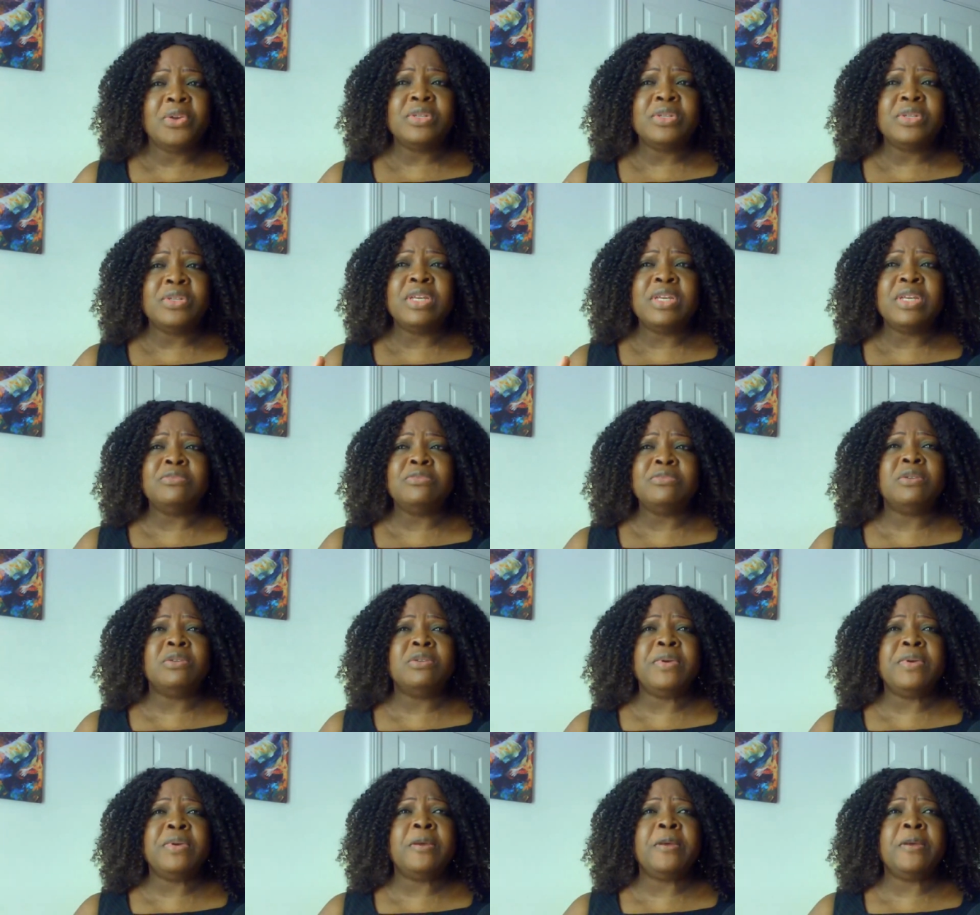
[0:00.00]
You seem
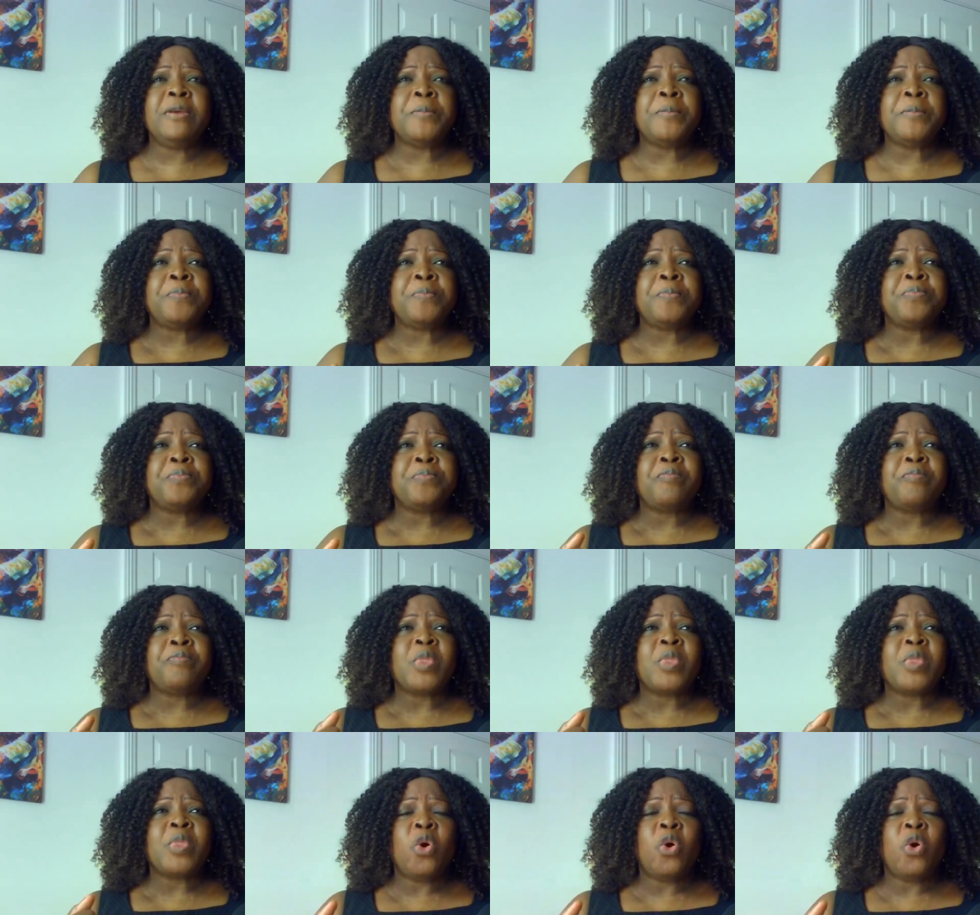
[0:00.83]
to be
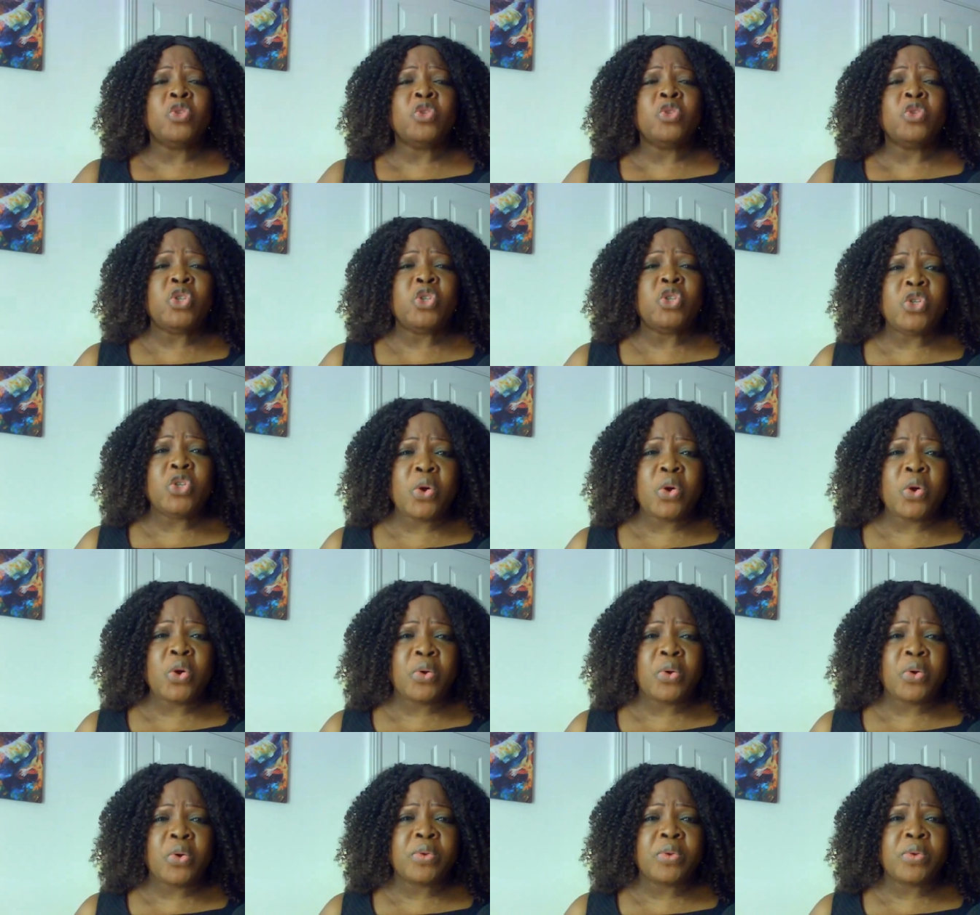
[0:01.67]

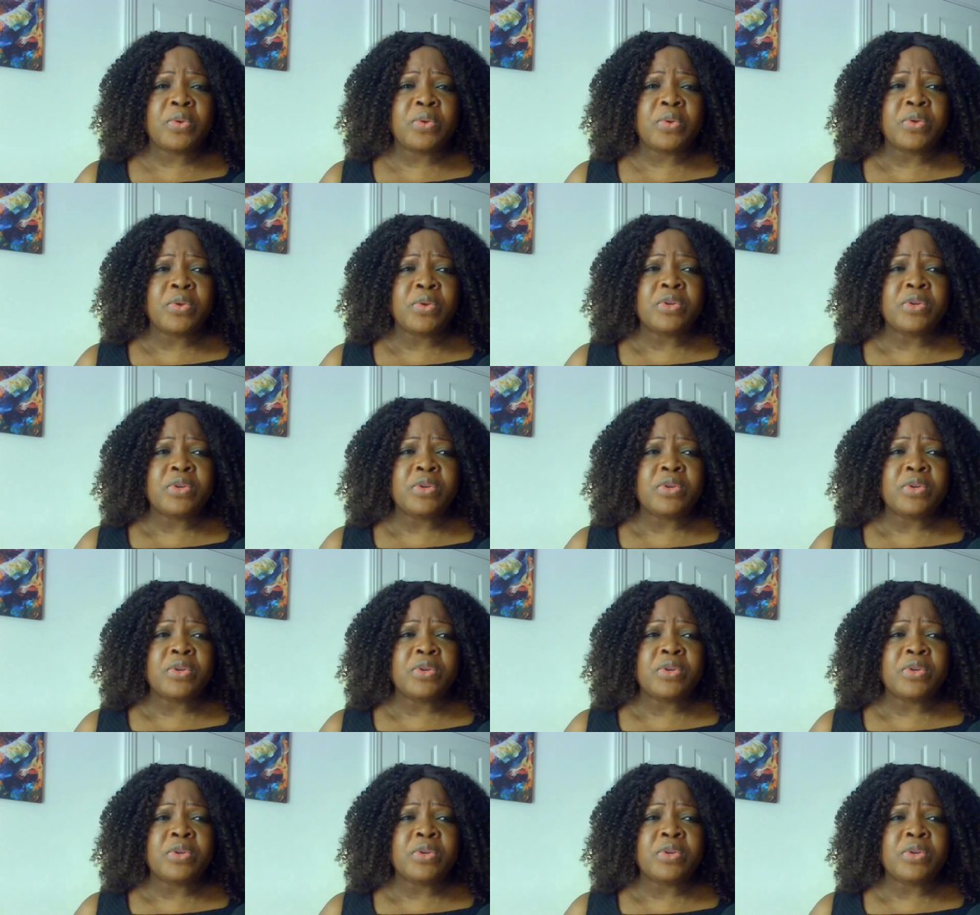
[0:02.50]
unsure.